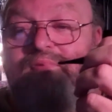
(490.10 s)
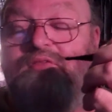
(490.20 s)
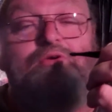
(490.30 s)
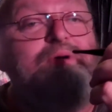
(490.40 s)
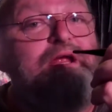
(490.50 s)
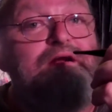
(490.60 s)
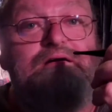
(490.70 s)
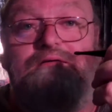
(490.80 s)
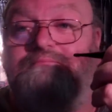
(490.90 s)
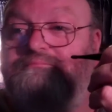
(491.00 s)
Nobody at
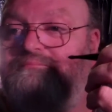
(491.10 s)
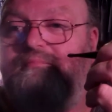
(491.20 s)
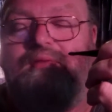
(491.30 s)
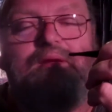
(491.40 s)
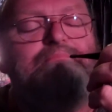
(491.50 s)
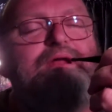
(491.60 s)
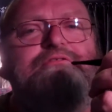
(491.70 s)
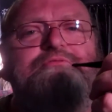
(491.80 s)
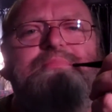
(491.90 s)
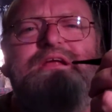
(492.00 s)
all. But it
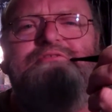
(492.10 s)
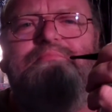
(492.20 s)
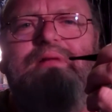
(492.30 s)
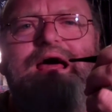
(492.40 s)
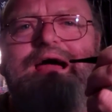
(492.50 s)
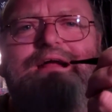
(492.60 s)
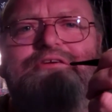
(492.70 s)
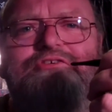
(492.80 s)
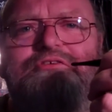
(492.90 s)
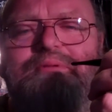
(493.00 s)
was pitch black,
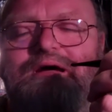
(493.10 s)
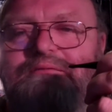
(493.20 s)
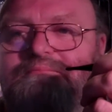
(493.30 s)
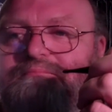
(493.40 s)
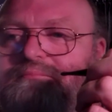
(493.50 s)
just about.